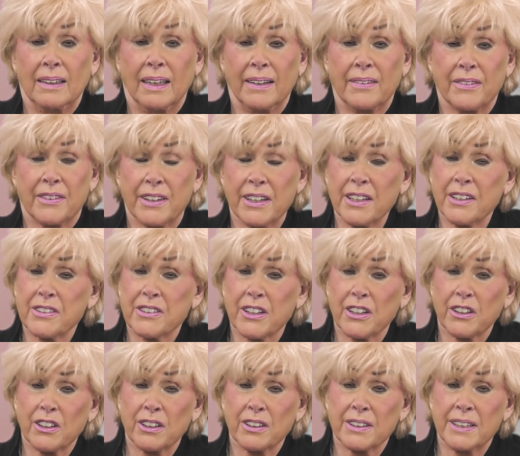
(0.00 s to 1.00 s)
and things
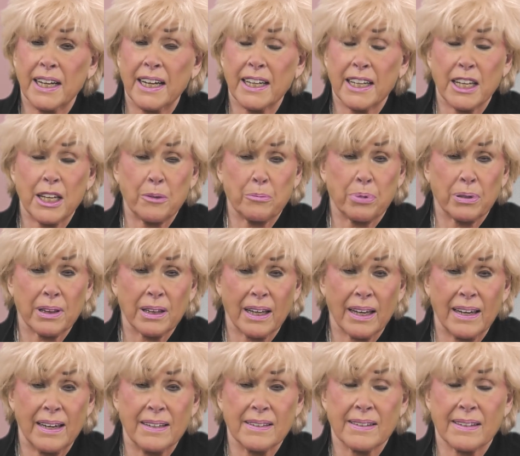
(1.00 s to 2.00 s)
that are taking
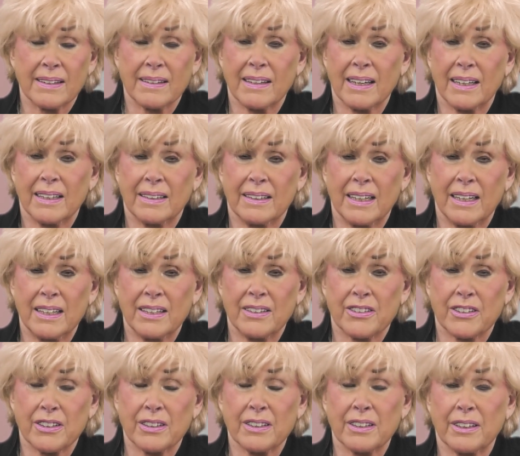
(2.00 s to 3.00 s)
place in that
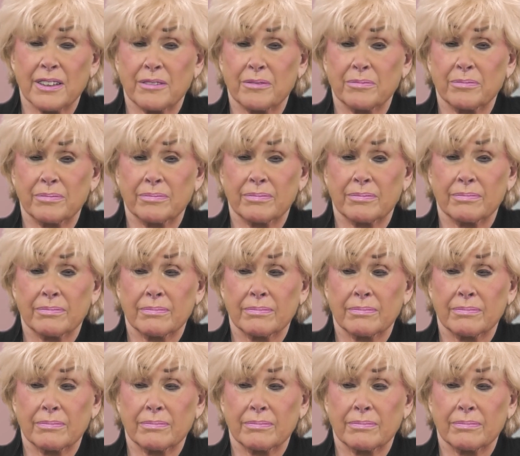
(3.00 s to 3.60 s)
nation and